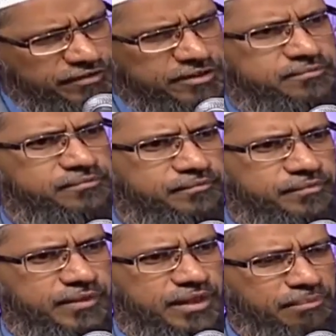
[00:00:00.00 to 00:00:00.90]
that she
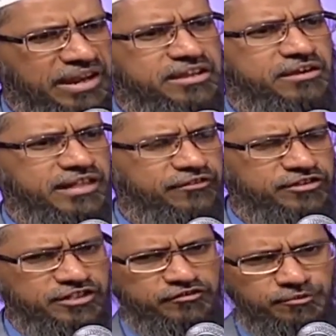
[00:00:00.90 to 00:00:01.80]
lived
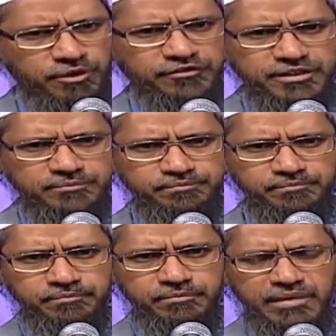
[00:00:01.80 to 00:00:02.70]
many years after the death of the
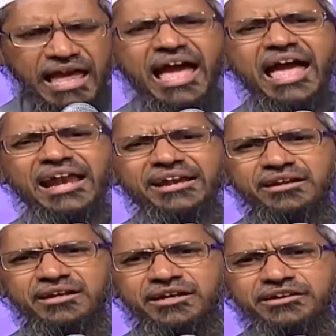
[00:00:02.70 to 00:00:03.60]
Prophet.
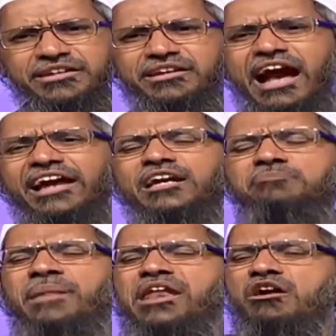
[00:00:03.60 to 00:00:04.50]
And
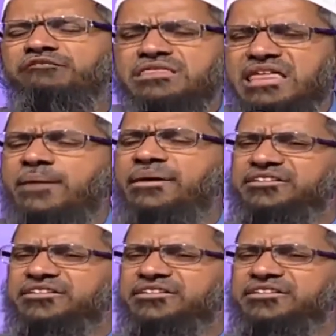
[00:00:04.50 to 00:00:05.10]
she guided many